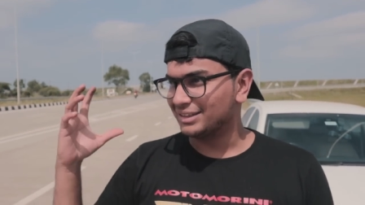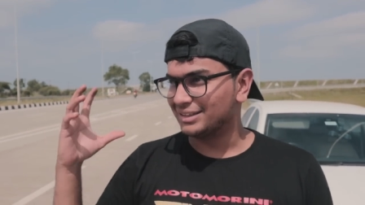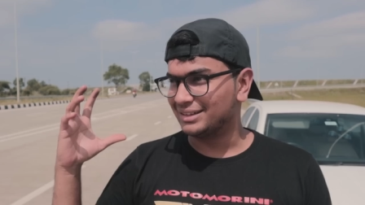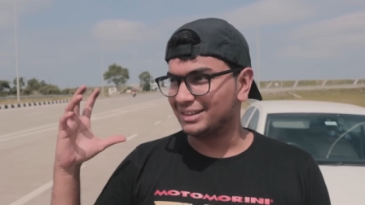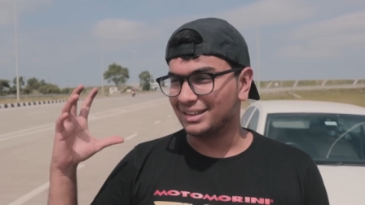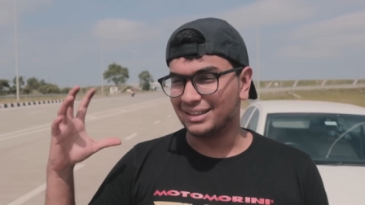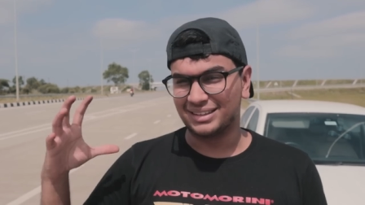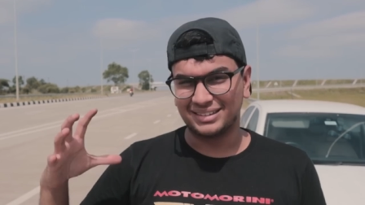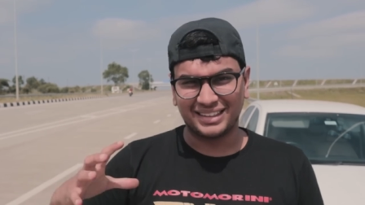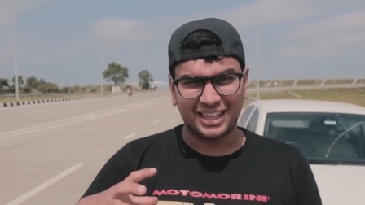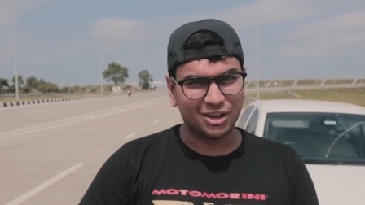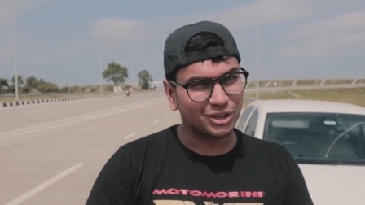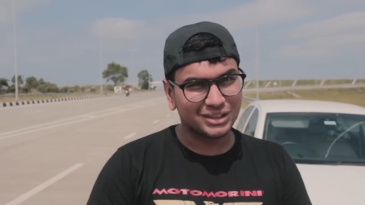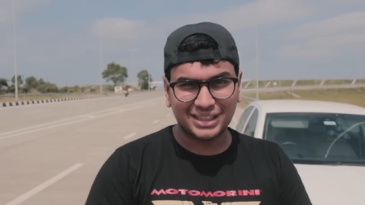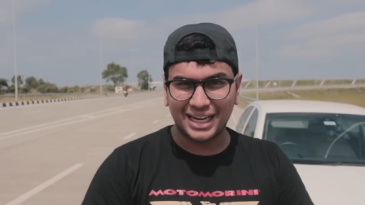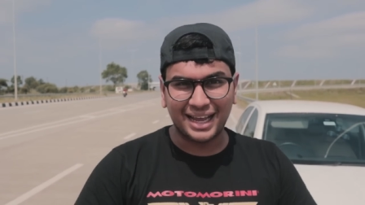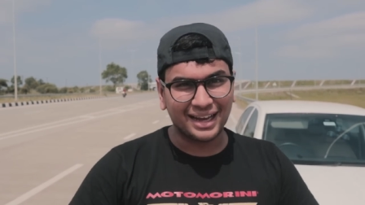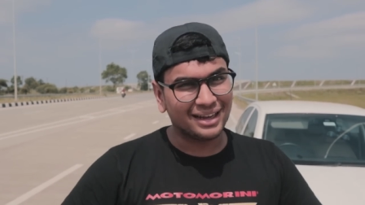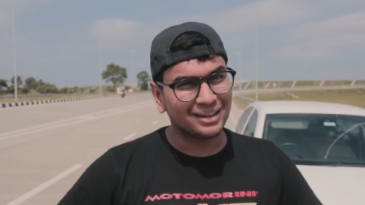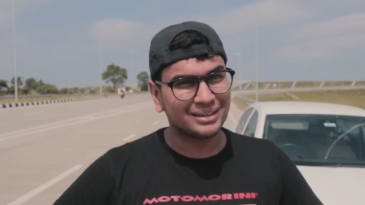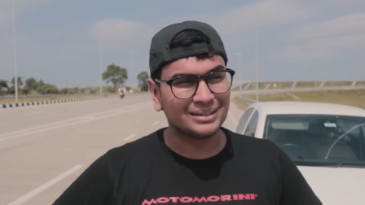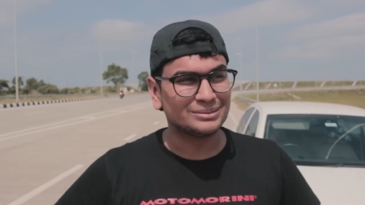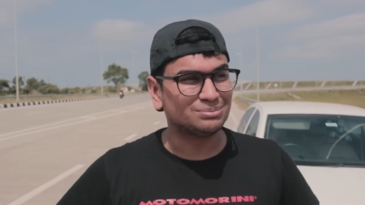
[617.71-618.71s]
The, there was
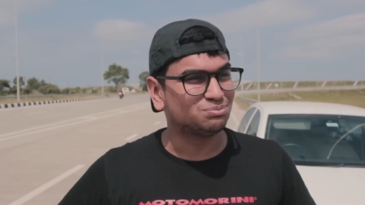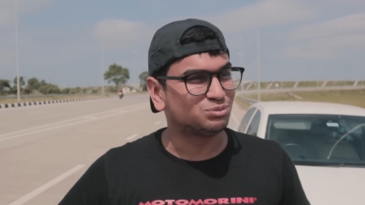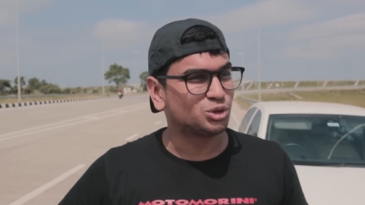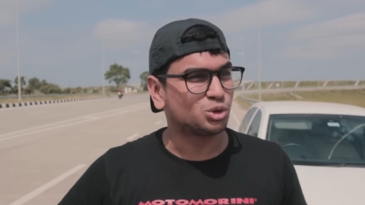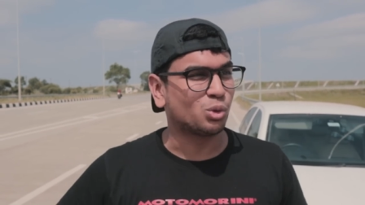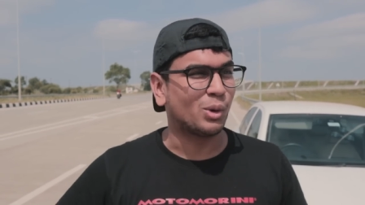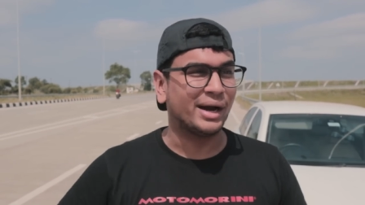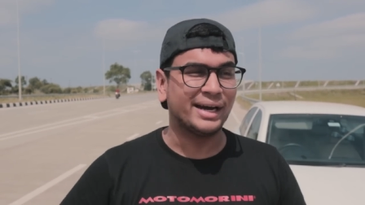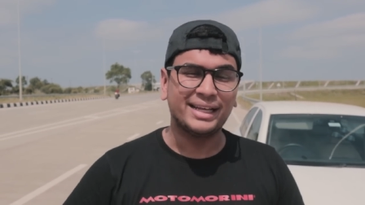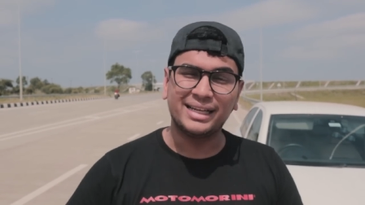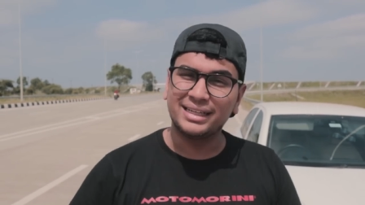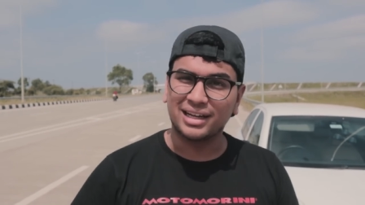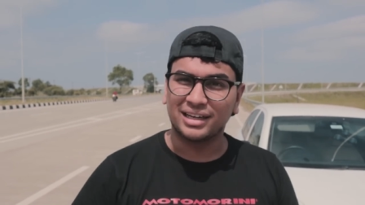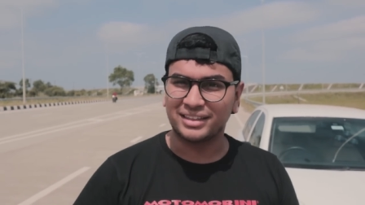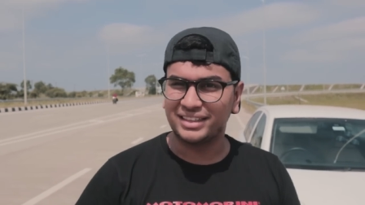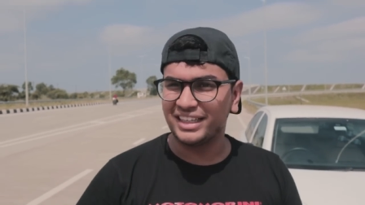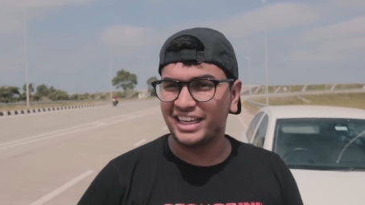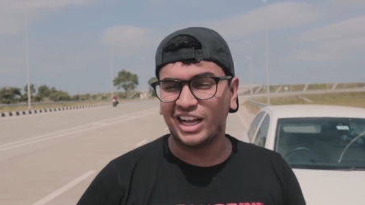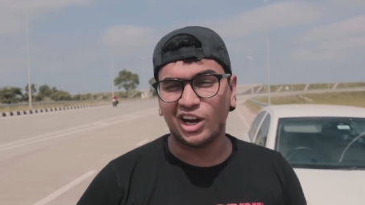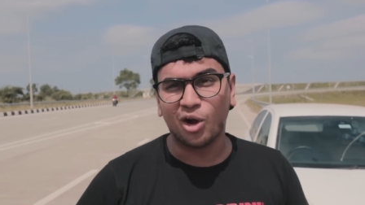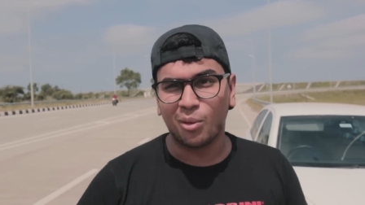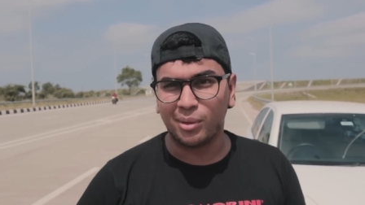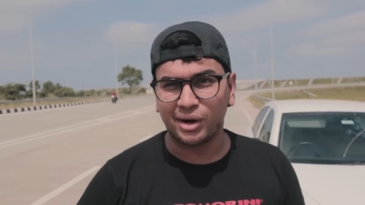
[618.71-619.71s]
like a twenty to
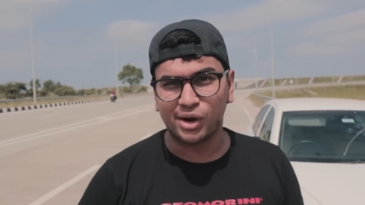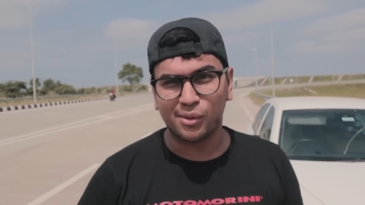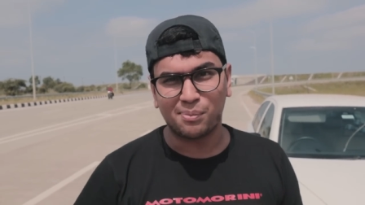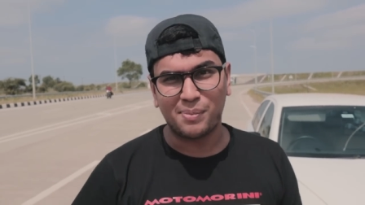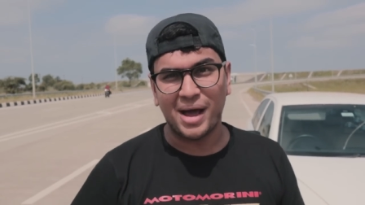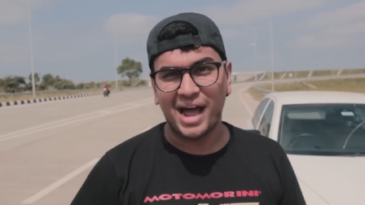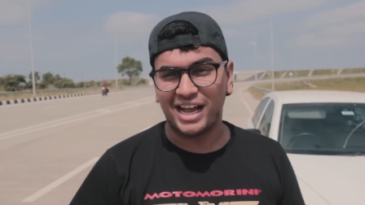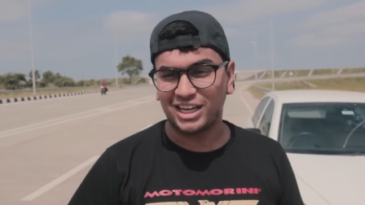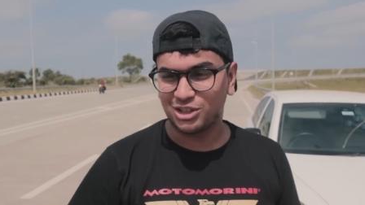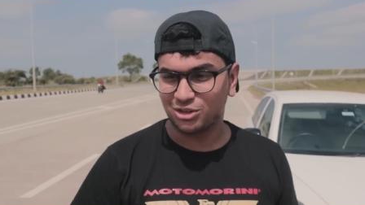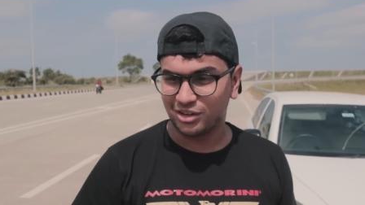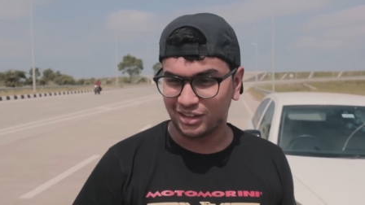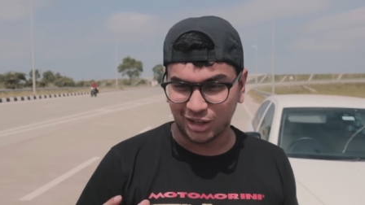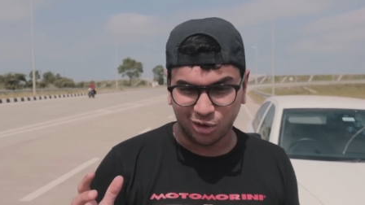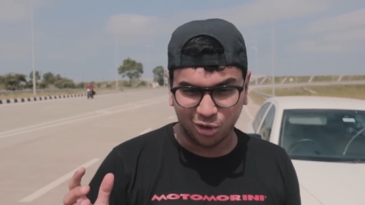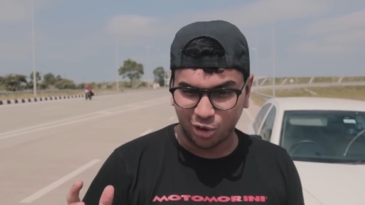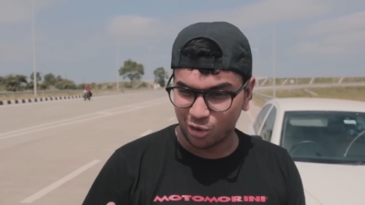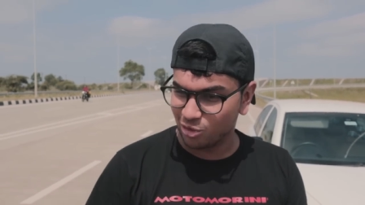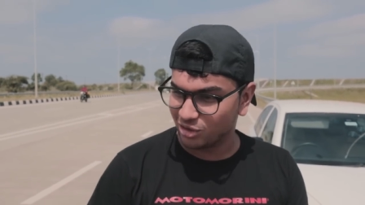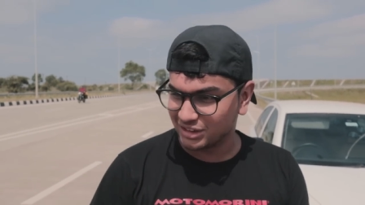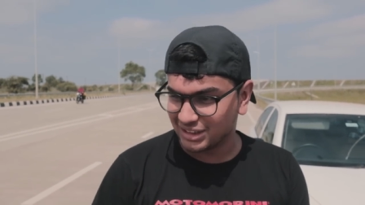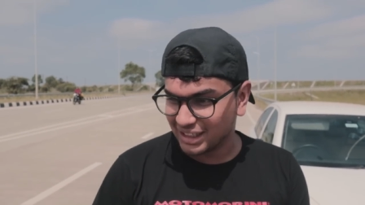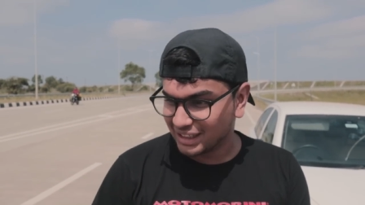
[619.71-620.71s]
thirty kilometer patch where the
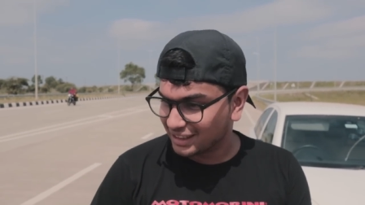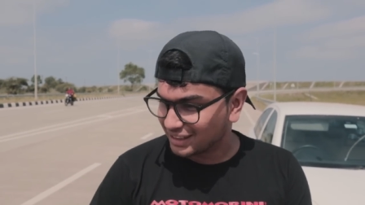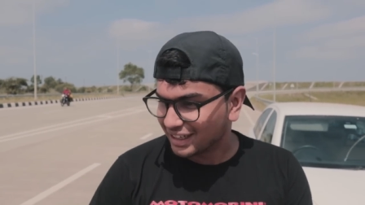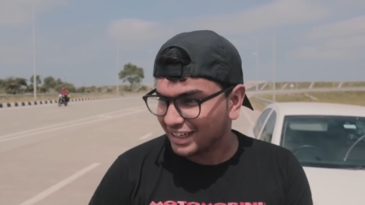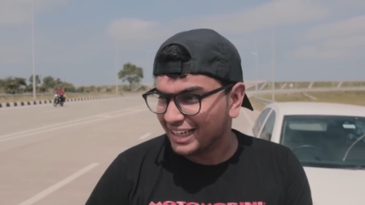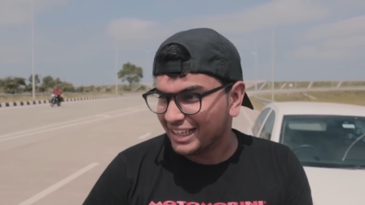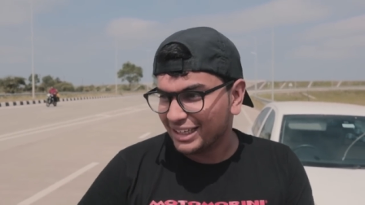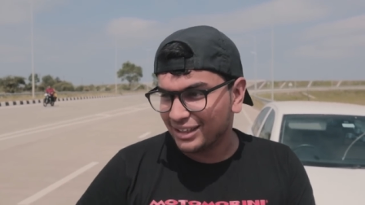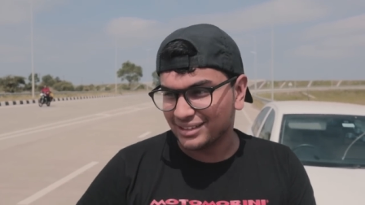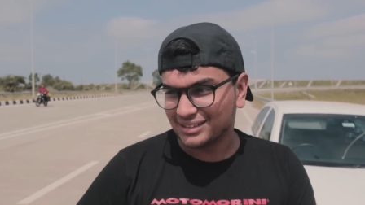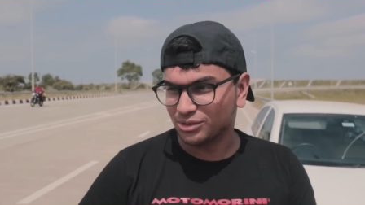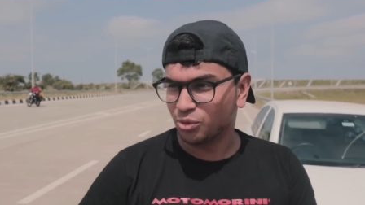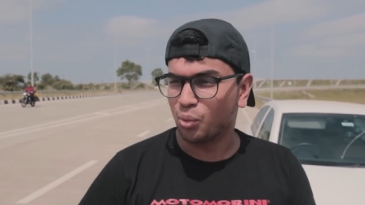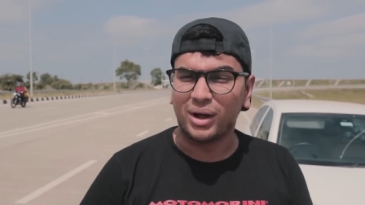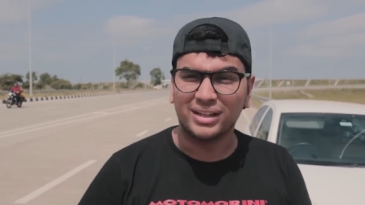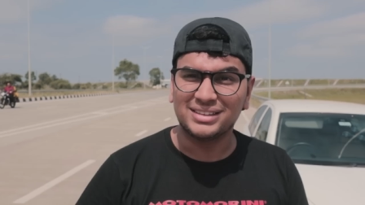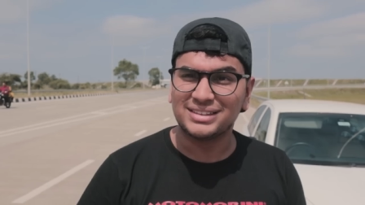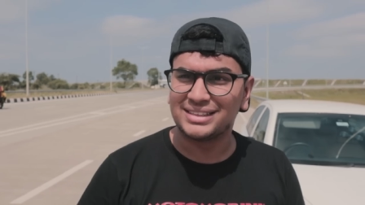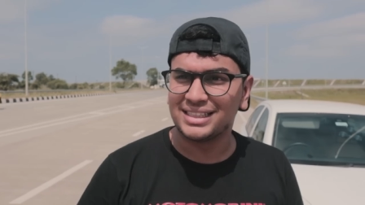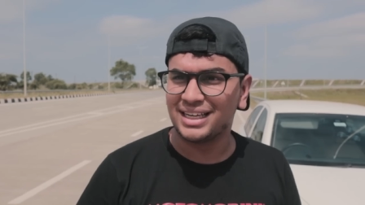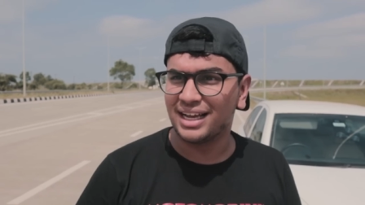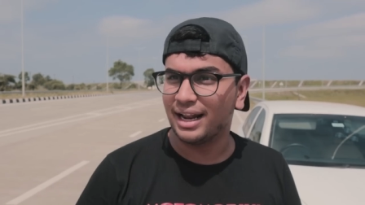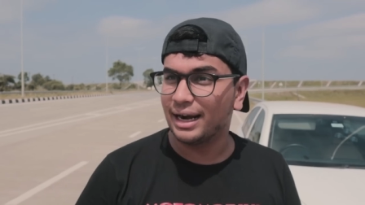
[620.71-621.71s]
road was literally
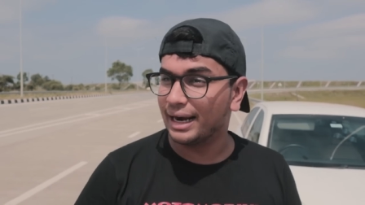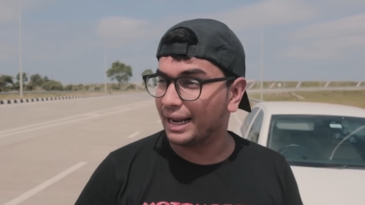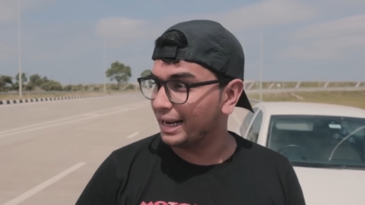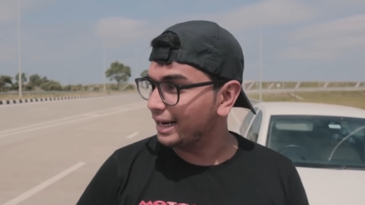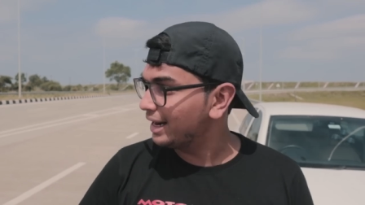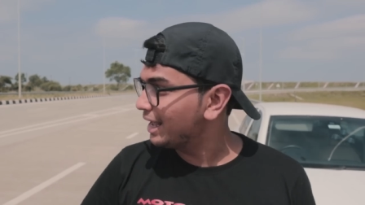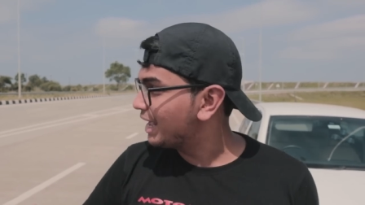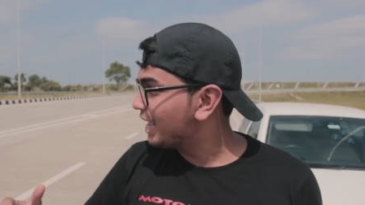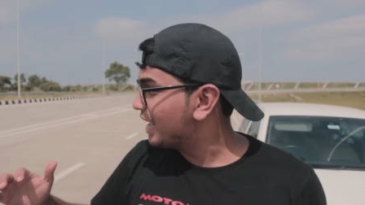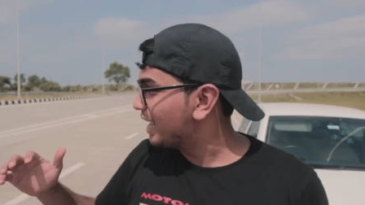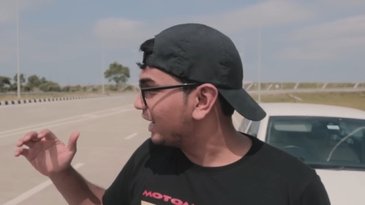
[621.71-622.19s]
one single lane.